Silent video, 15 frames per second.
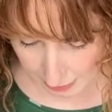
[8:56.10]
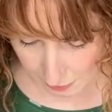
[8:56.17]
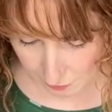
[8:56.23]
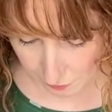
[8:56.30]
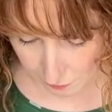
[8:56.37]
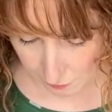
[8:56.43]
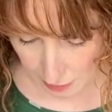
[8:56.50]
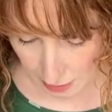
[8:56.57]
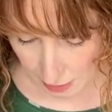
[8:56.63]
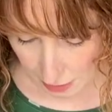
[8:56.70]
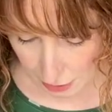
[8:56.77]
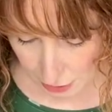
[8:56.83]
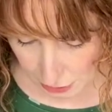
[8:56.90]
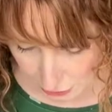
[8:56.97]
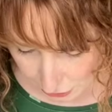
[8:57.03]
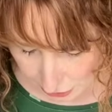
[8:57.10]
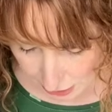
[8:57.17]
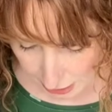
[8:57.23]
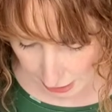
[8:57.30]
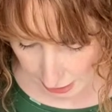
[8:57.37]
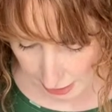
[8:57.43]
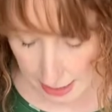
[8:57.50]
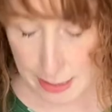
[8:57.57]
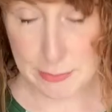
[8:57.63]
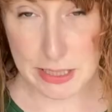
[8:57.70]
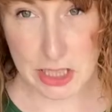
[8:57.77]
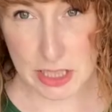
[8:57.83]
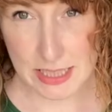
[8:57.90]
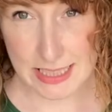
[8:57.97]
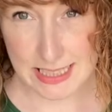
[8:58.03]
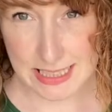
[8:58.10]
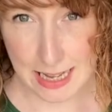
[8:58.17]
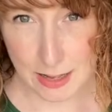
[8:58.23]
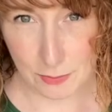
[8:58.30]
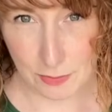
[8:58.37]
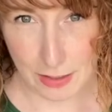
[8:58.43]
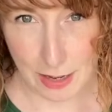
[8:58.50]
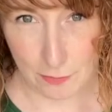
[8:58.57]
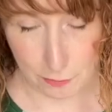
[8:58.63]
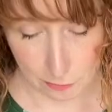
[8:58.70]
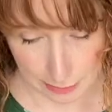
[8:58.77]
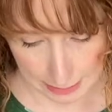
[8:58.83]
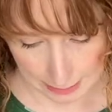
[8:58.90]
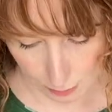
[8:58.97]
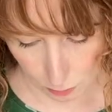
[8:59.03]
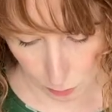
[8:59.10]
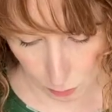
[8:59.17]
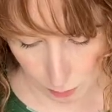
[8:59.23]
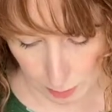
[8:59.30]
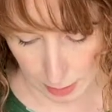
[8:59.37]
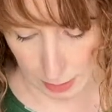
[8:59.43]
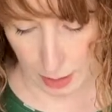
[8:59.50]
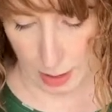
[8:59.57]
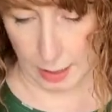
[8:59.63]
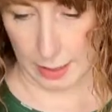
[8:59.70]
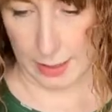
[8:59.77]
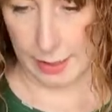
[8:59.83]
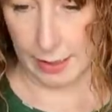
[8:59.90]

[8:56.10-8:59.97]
of stuck images down that have really caught my eye.